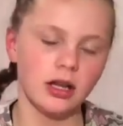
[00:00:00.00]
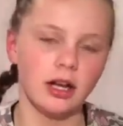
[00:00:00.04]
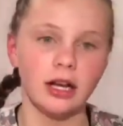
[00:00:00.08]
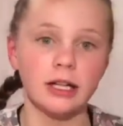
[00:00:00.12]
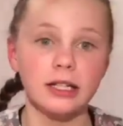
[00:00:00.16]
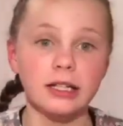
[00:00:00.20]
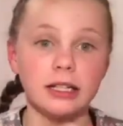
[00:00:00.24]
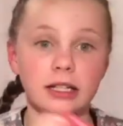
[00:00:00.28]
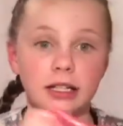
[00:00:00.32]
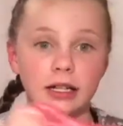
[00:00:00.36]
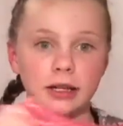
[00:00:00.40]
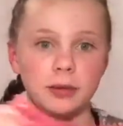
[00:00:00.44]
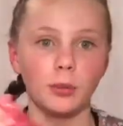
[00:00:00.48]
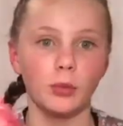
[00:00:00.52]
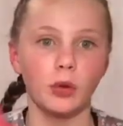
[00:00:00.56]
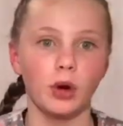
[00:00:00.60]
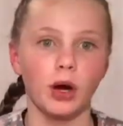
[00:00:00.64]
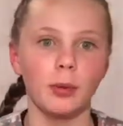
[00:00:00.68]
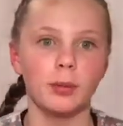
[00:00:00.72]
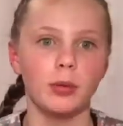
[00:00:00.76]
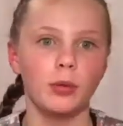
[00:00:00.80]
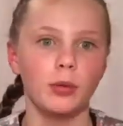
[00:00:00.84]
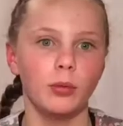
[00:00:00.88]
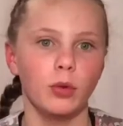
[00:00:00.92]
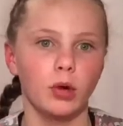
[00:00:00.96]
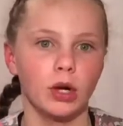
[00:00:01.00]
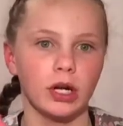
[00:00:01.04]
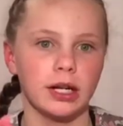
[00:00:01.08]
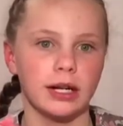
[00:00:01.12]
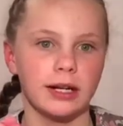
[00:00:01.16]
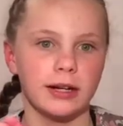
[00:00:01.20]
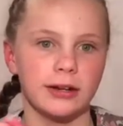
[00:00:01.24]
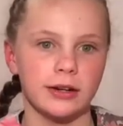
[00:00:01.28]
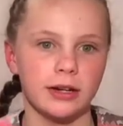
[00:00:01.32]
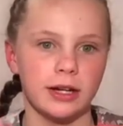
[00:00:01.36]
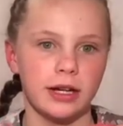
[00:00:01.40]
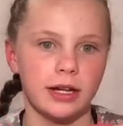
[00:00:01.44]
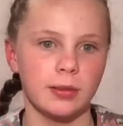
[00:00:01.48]
I put more
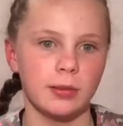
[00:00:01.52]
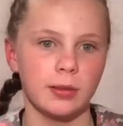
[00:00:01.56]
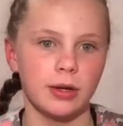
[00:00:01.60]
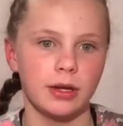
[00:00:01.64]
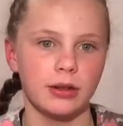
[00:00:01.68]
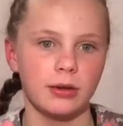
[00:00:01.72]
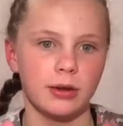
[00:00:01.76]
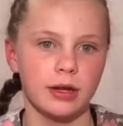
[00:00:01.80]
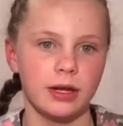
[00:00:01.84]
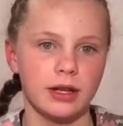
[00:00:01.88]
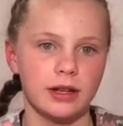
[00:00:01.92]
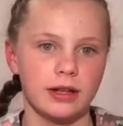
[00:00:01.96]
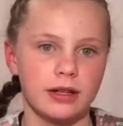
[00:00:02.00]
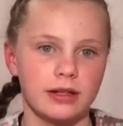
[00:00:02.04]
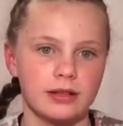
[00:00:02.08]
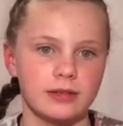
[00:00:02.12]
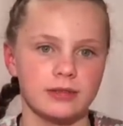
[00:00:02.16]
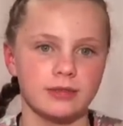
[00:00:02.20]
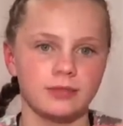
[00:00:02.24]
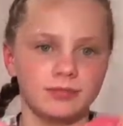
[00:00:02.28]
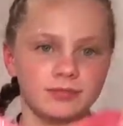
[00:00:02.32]
glitter in it, by the way, guys.